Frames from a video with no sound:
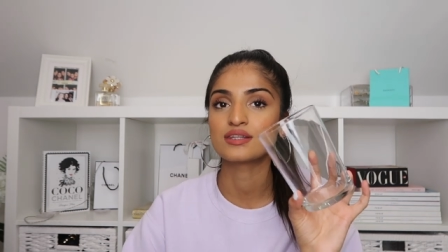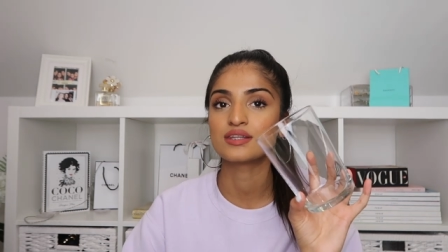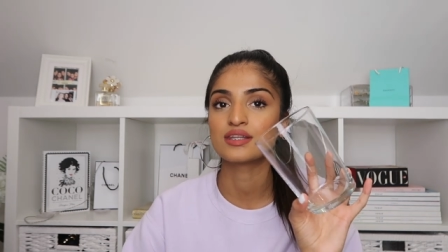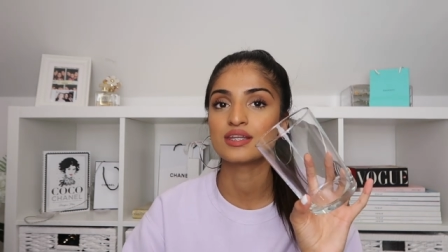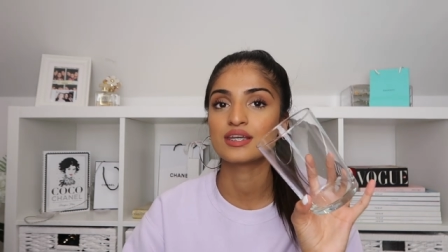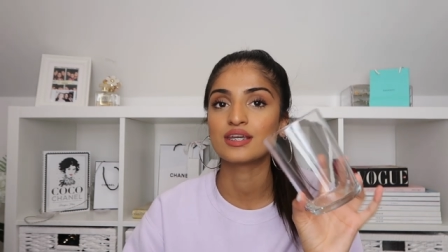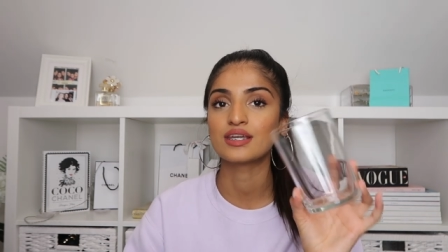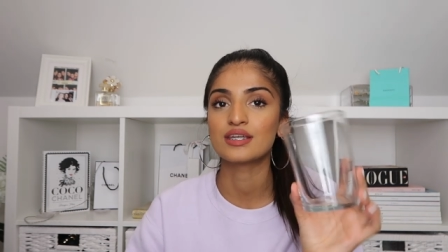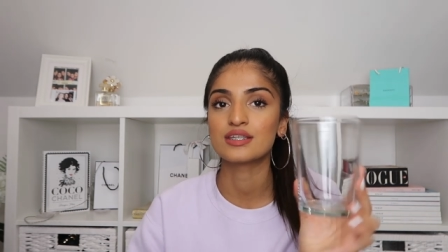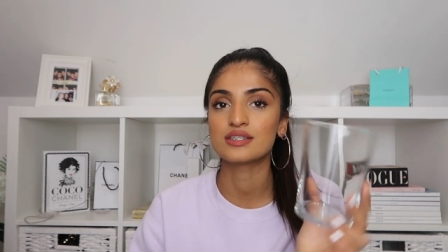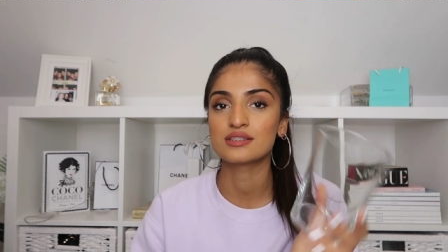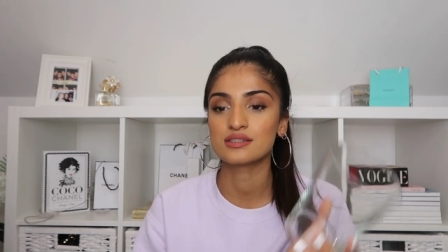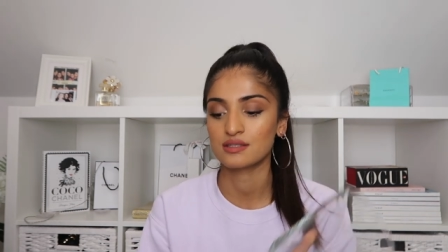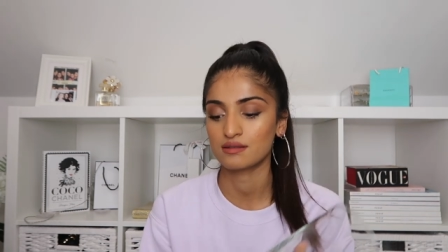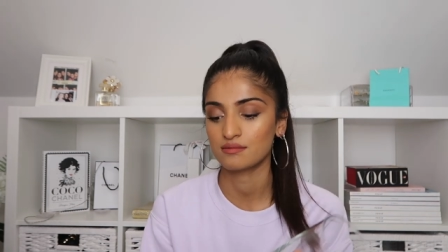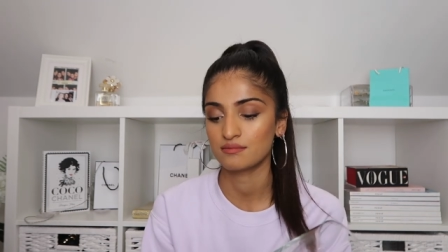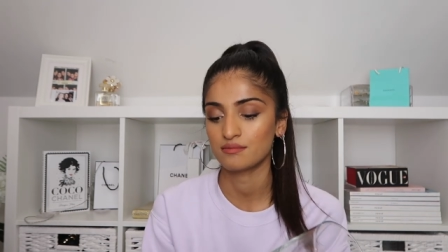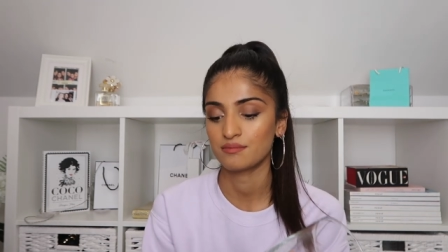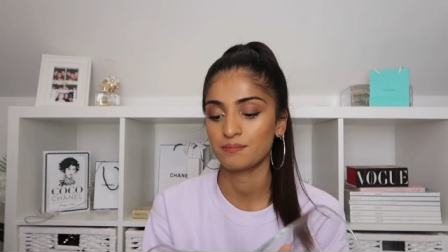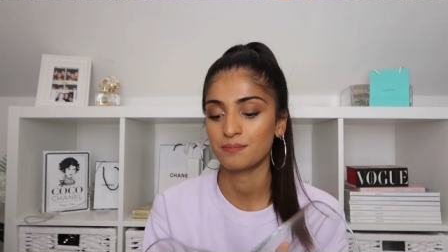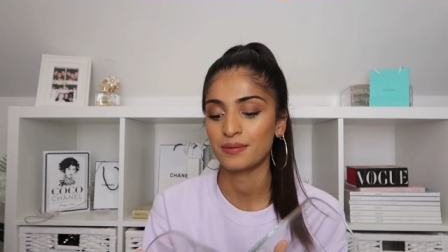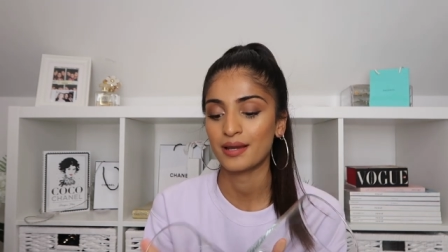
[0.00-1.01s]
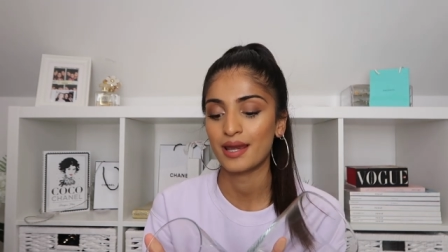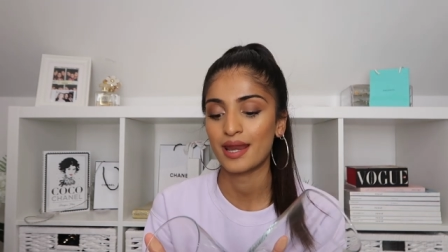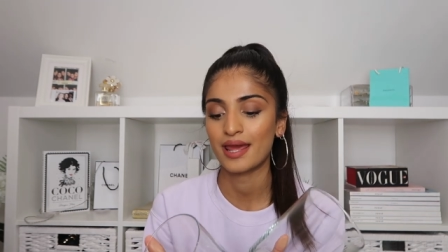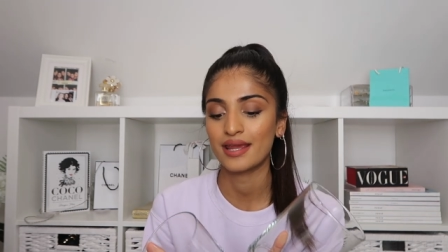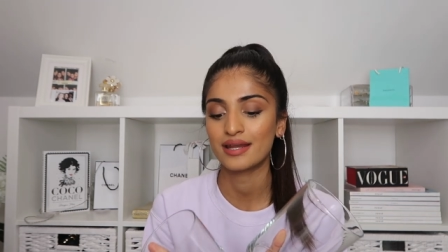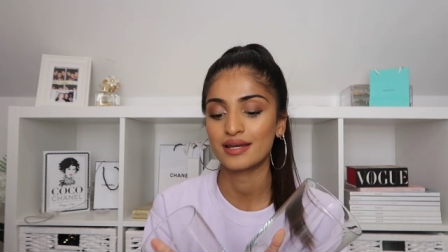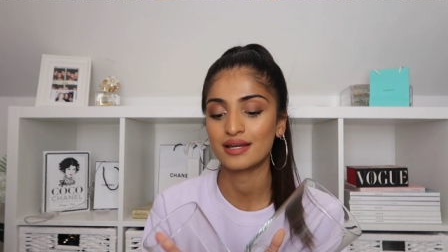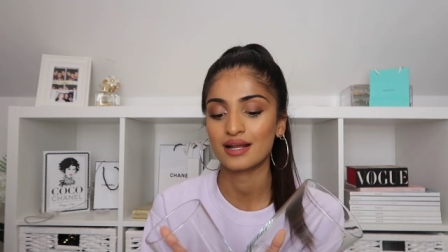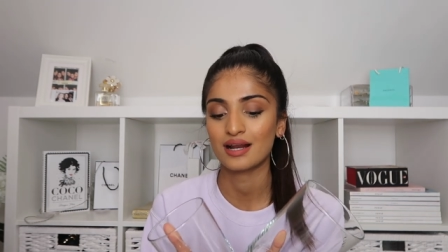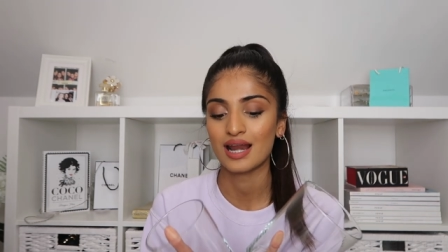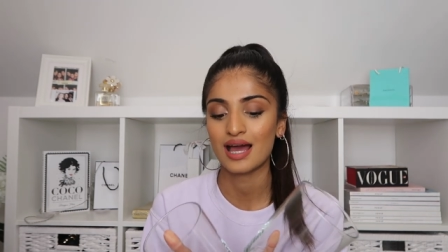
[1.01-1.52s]
these
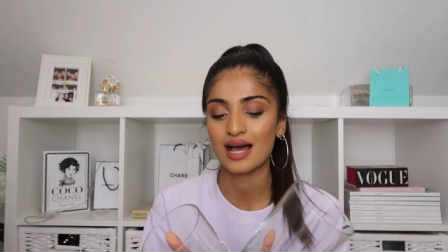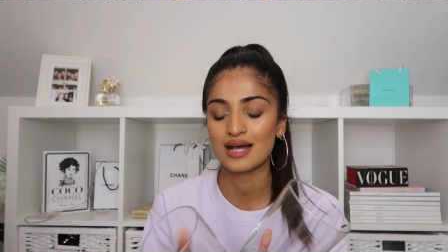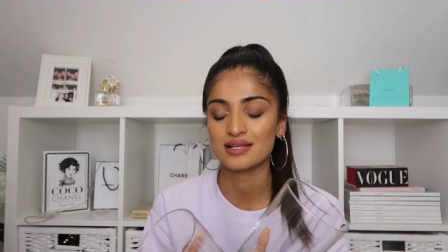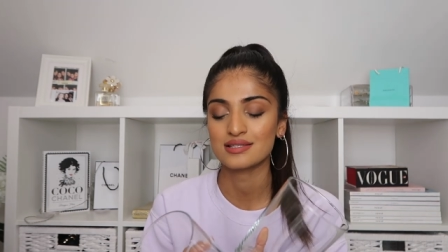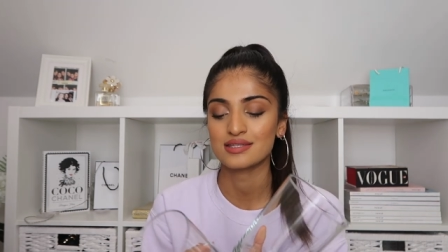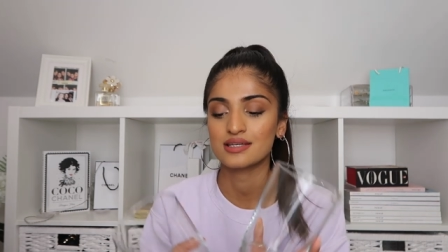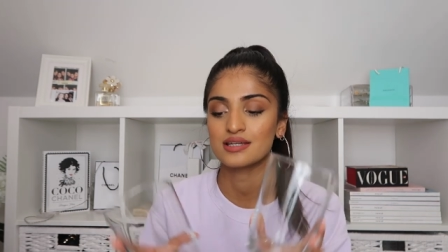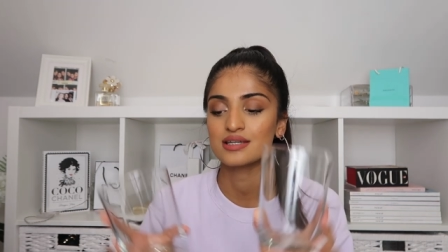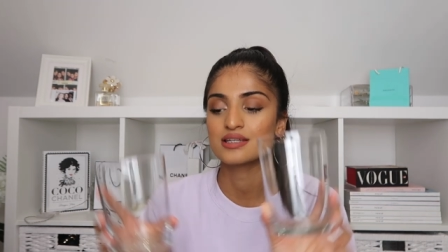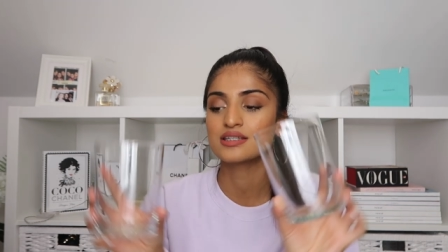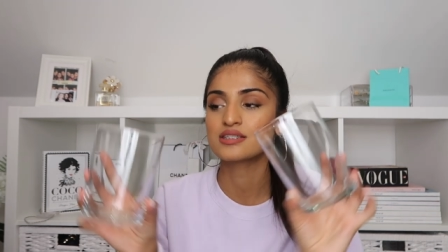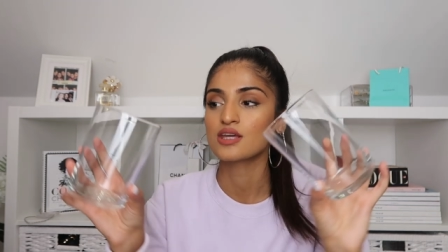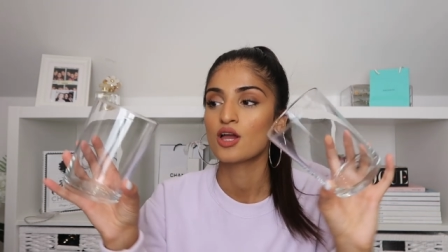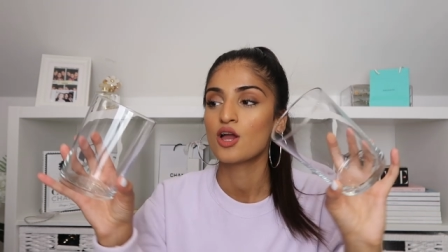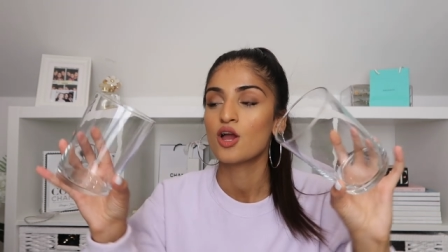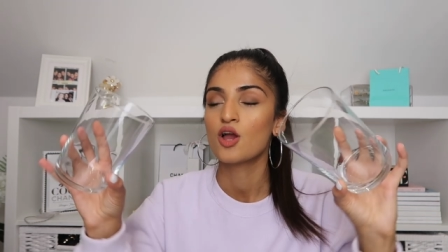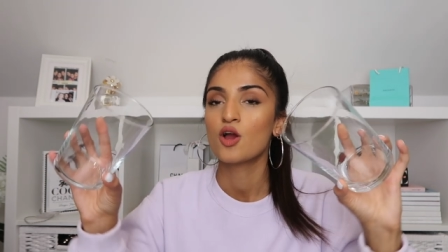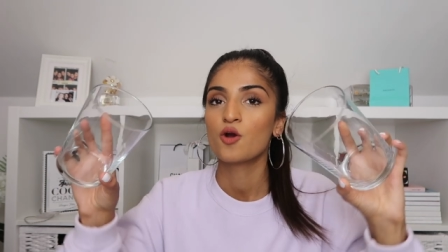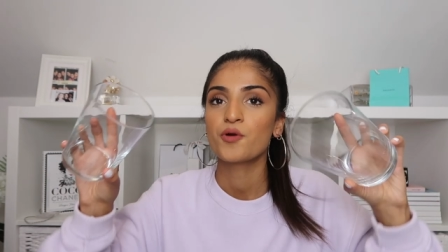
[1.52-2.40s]
plain glasses,